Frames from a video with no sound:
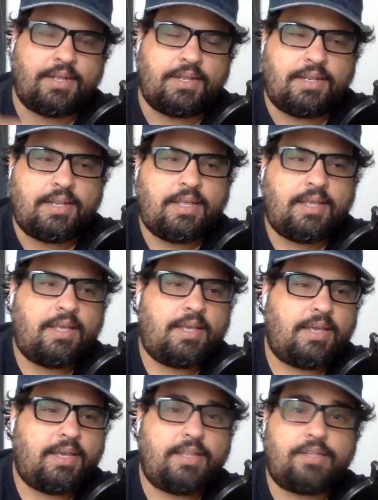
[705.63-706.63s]
And
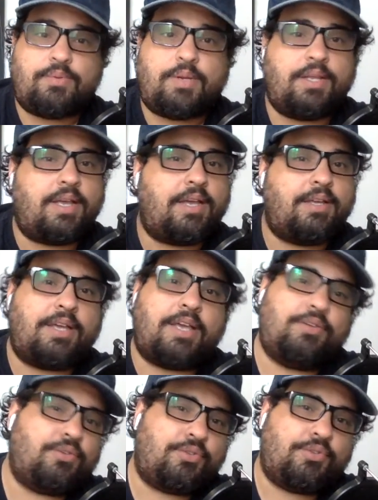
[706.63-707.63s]
that's what I
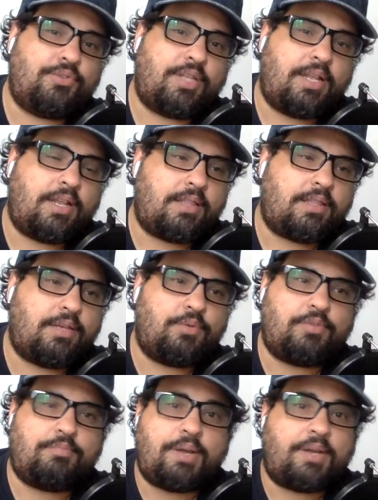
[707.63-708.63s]
used to do that, I think,
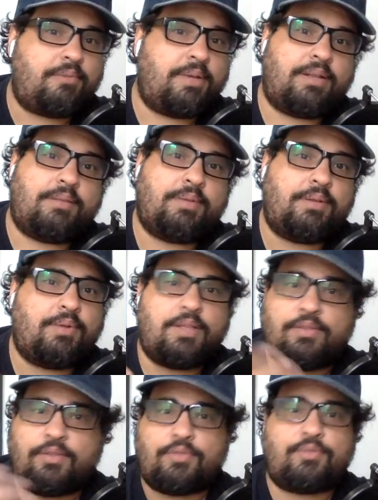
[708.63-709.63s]
with Spider-Man. I mean, when I
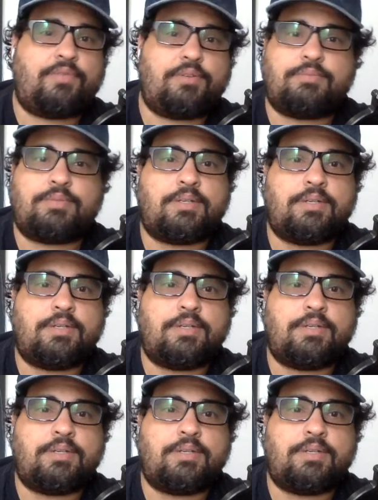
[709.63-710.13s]
saw those films,